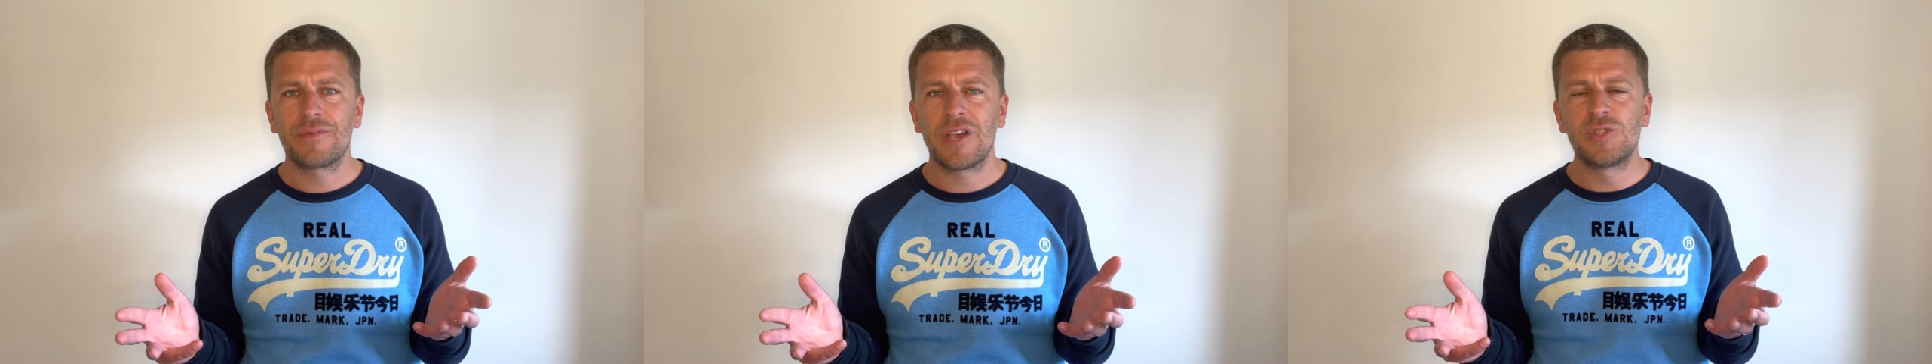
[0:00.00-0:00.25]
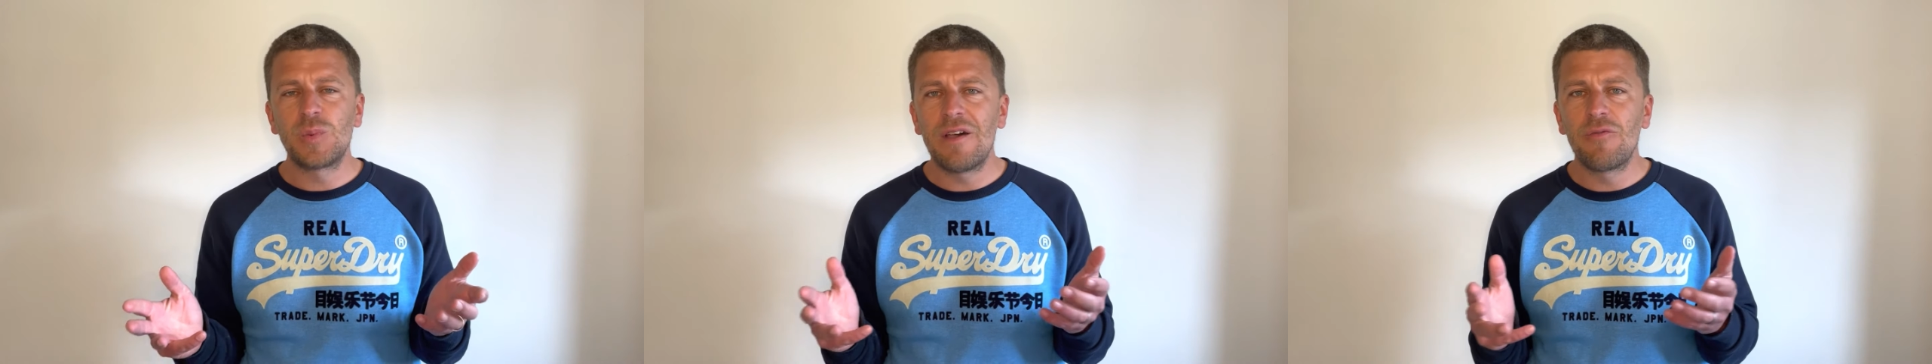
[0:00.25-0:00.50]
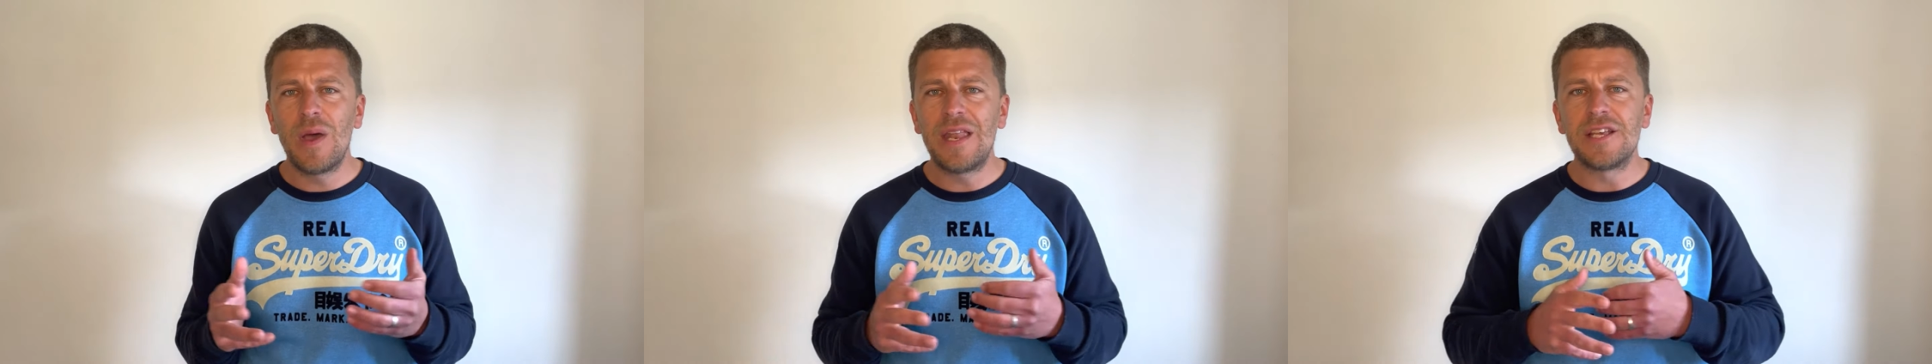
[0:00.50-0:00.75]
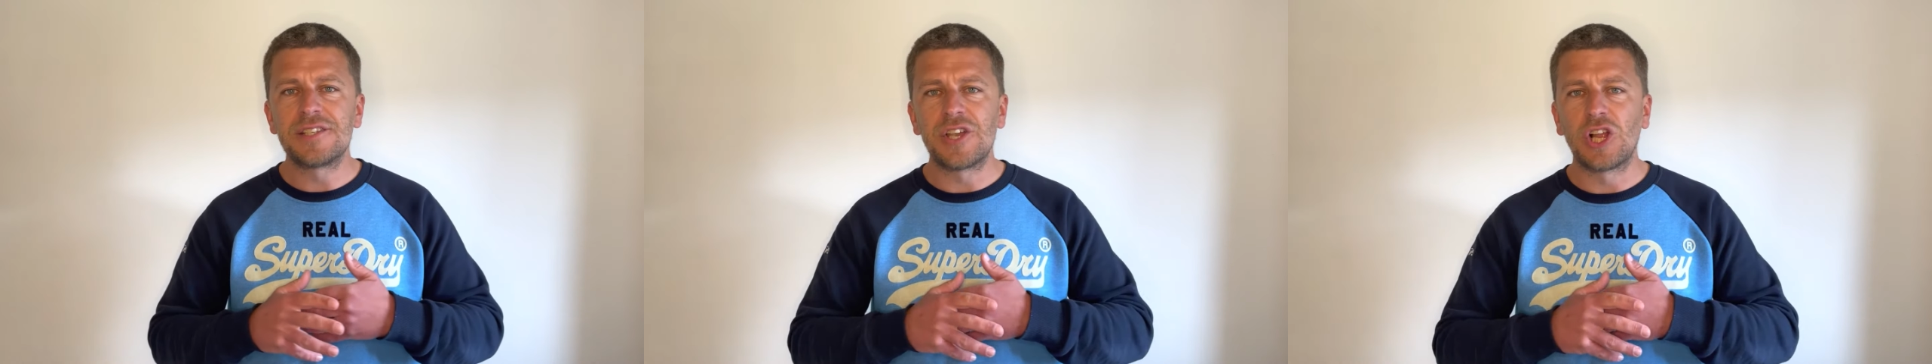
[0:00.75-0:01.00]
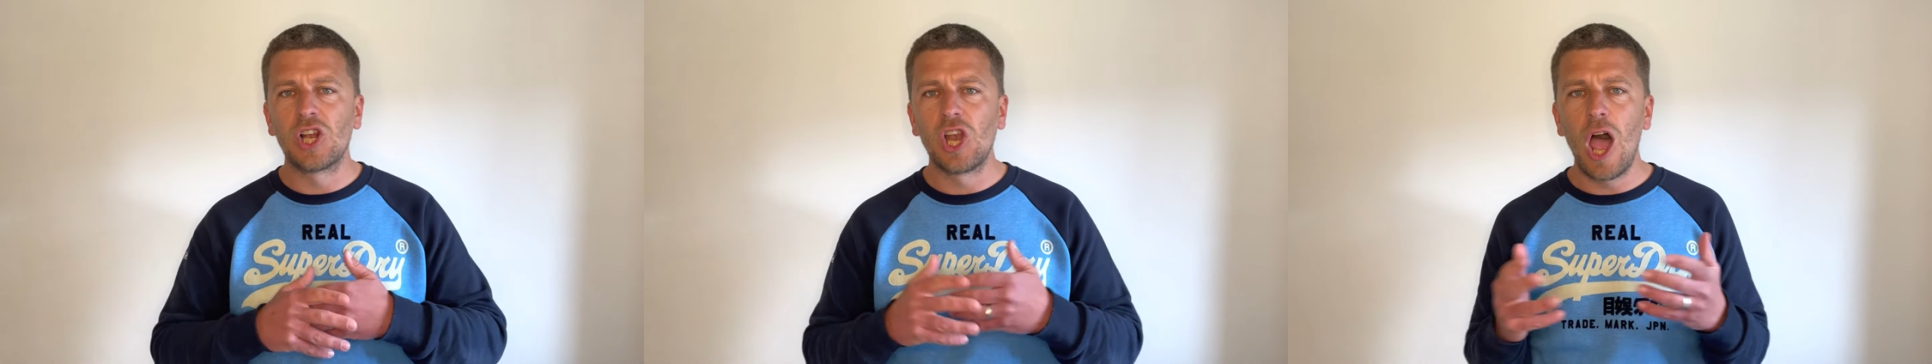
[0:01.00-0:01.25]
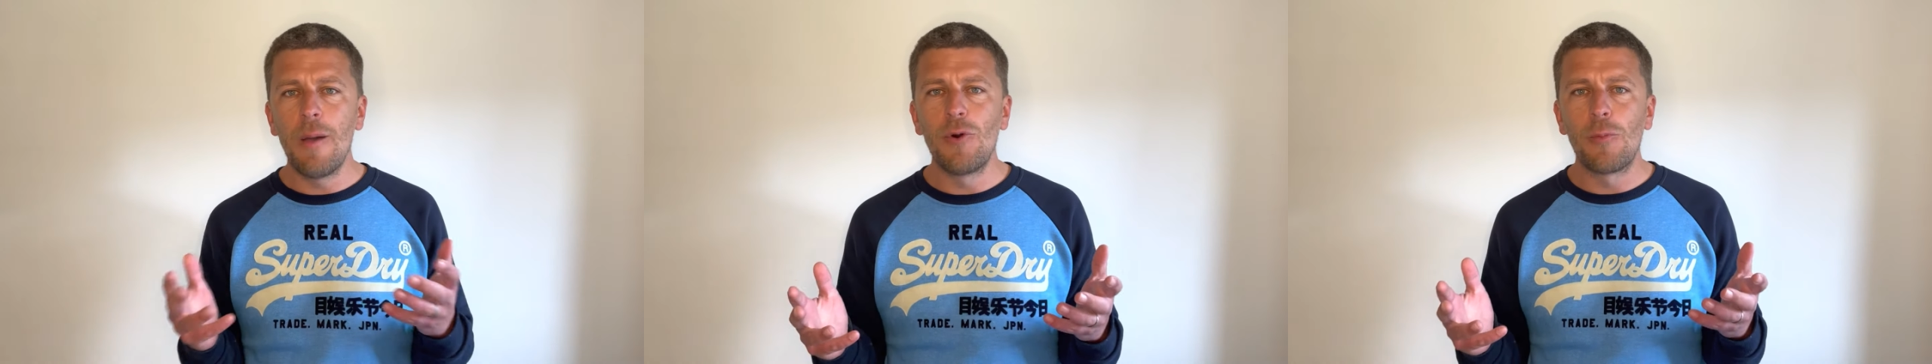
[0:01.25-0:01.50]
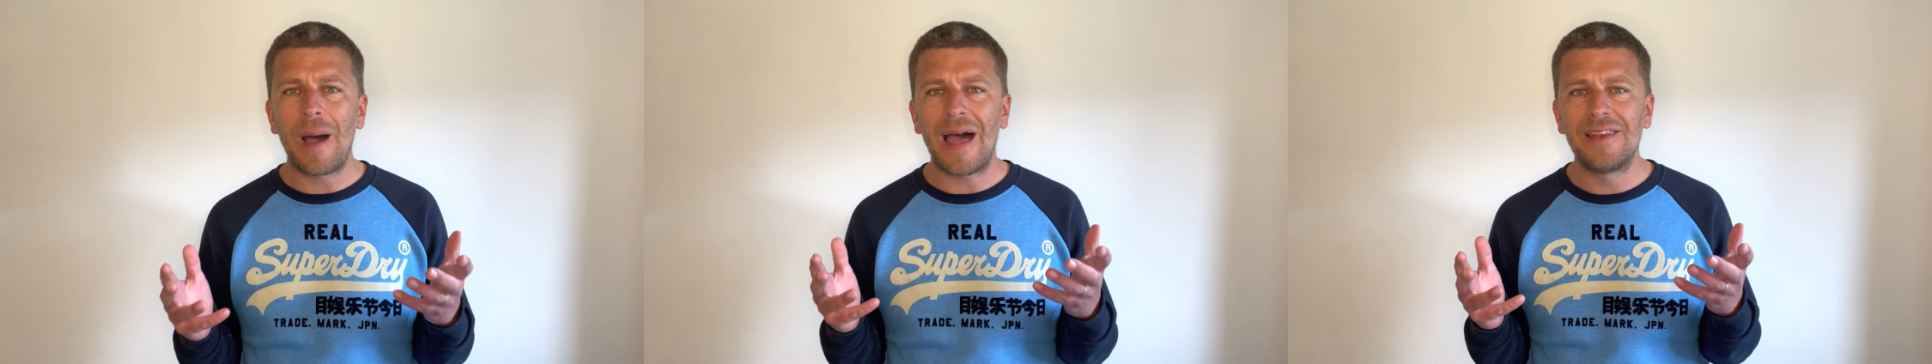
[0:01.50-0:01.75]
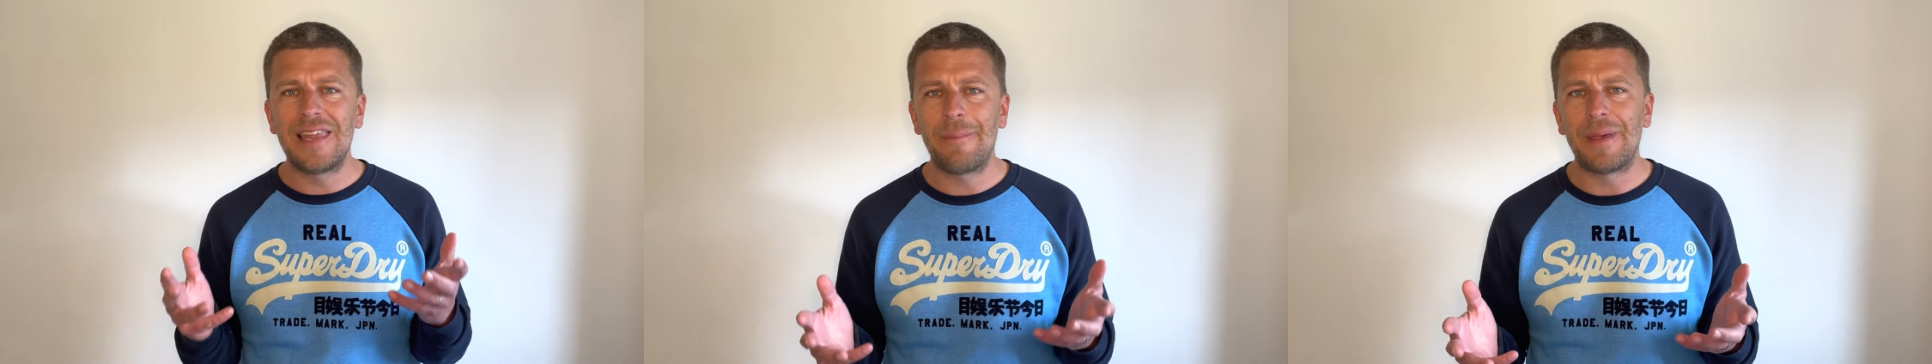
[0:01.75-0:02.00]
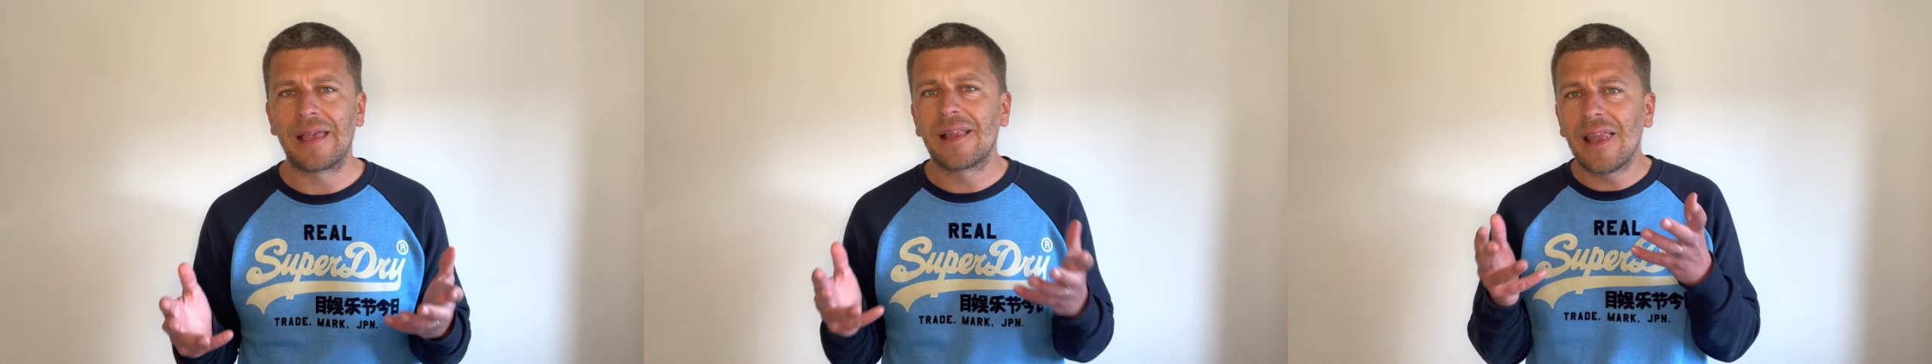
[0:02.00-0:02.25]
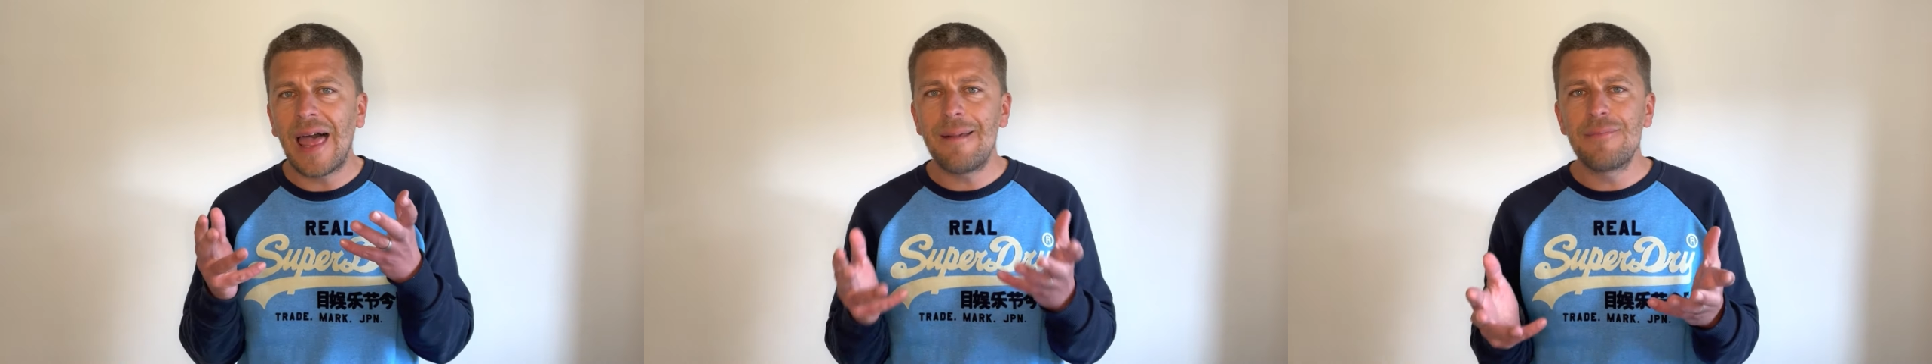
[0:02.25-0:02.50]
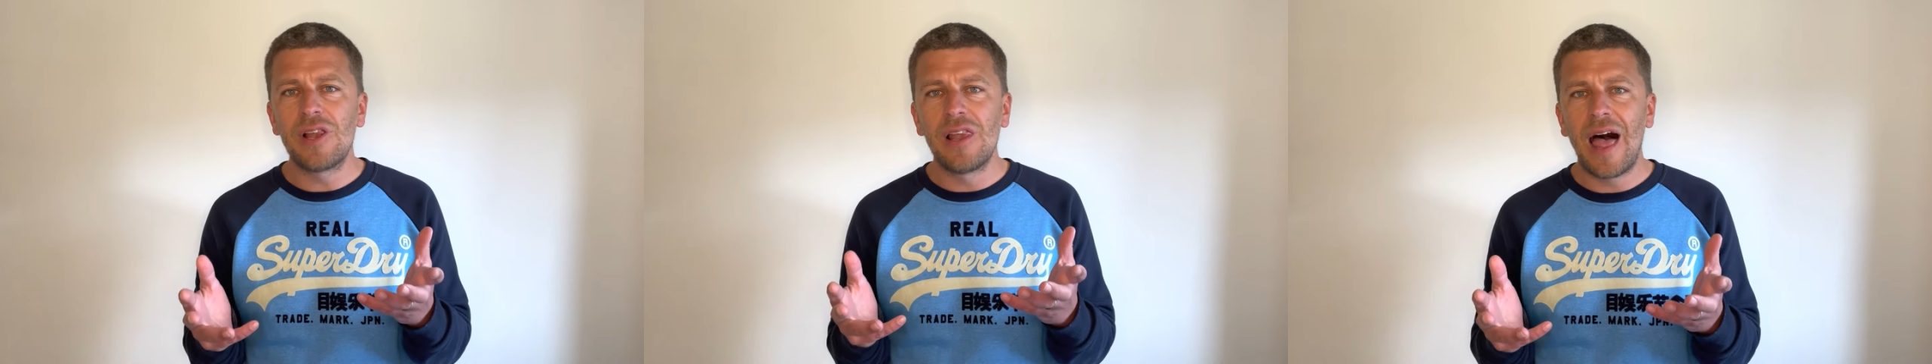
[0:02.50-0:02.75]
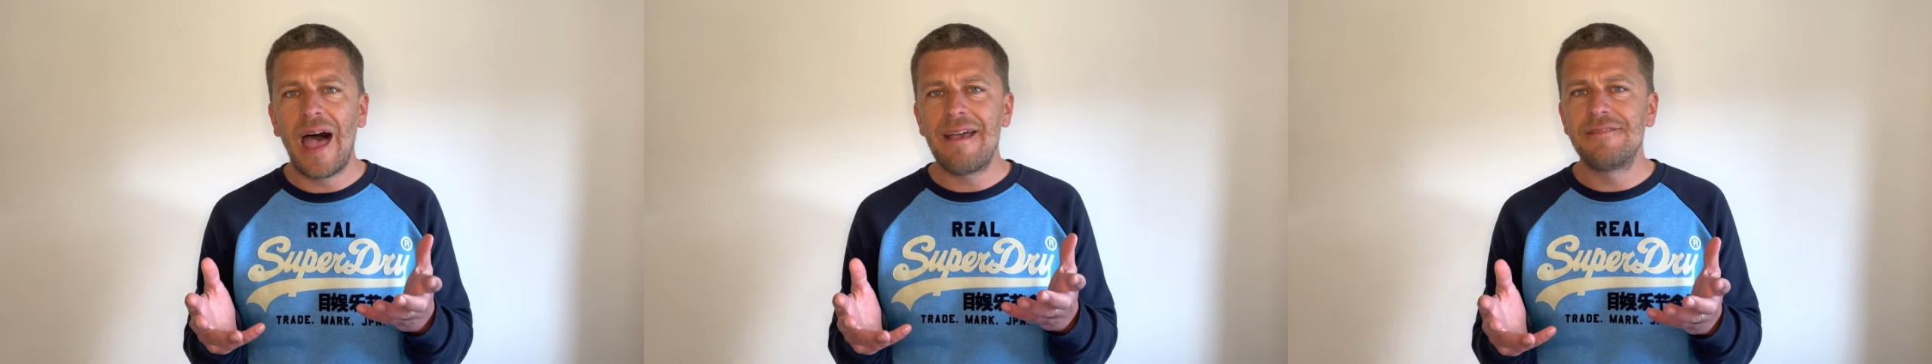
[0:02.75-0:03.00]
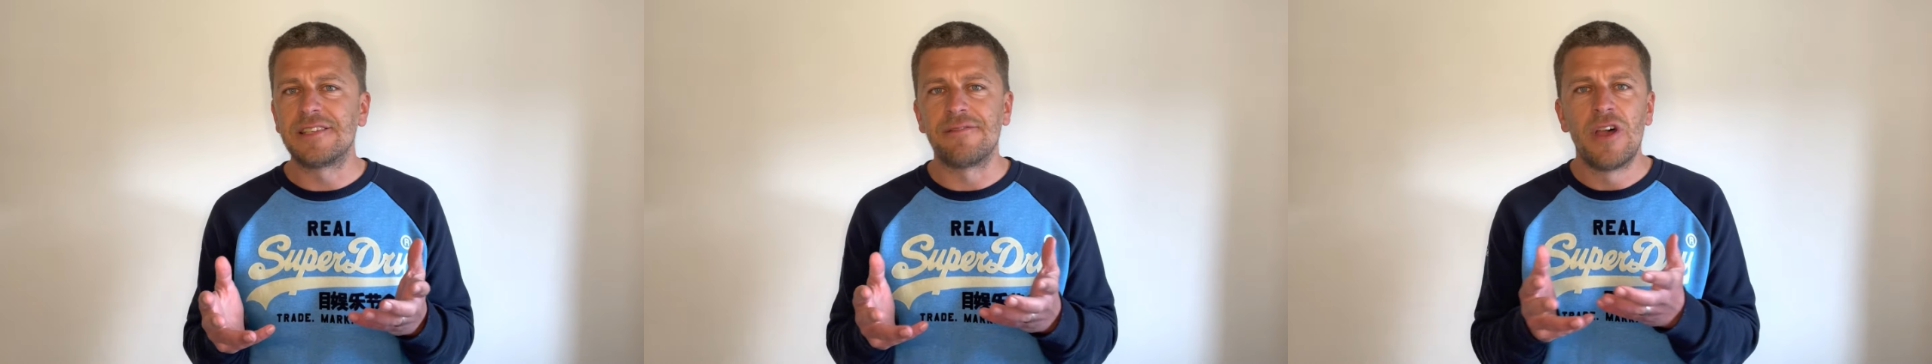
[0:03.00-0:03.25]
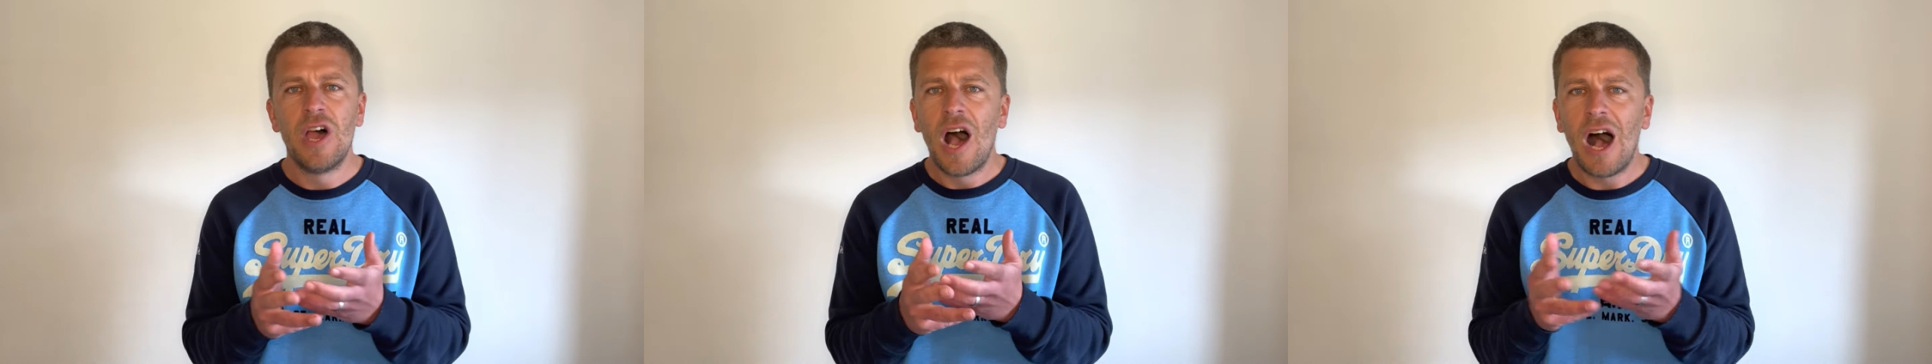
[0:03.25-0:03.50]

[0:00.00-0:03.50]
As we have witnessed a global pandemic claim the lives of